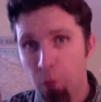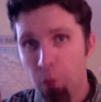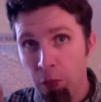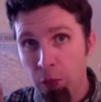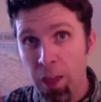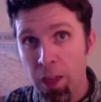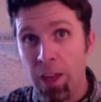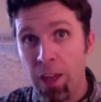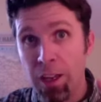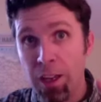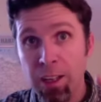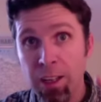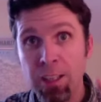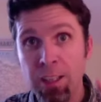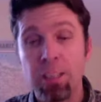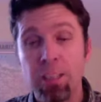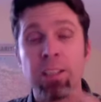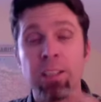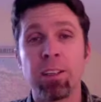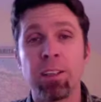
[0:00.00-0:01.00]
think
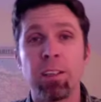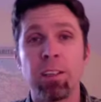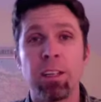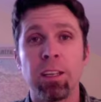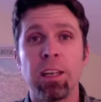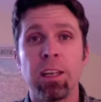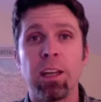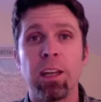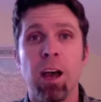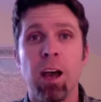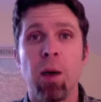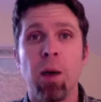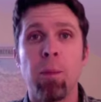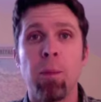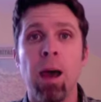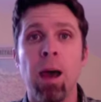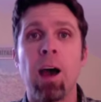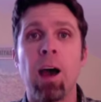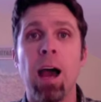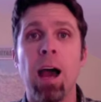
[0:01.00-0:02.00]
clearly
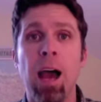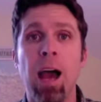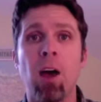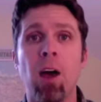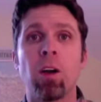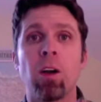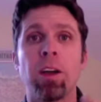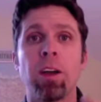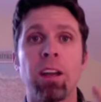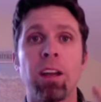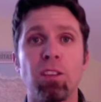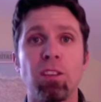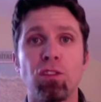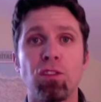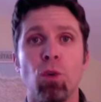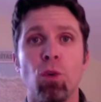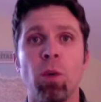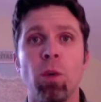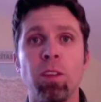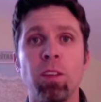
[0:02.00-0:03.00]
about how can I
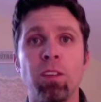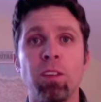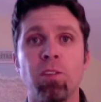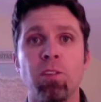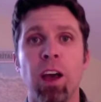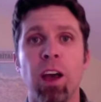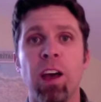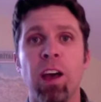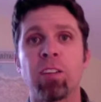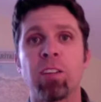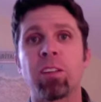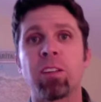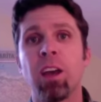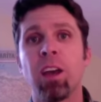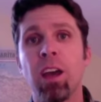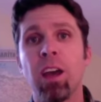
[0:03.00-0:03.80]
store these files,